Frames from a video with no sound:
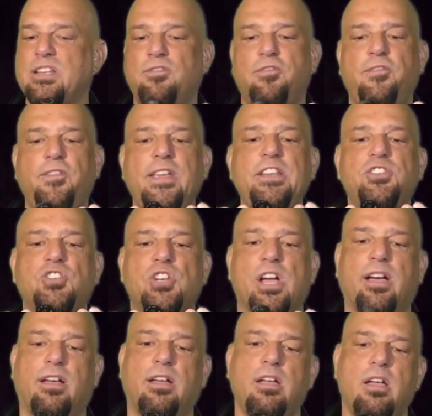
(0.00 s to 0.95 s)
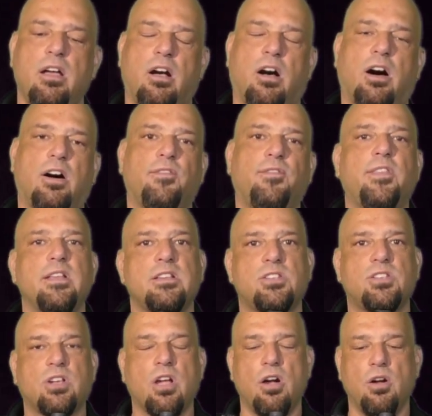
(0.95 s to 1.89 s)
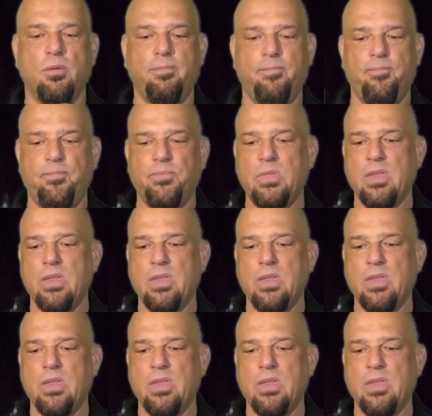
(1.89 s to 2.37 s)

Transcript: feature of this scope.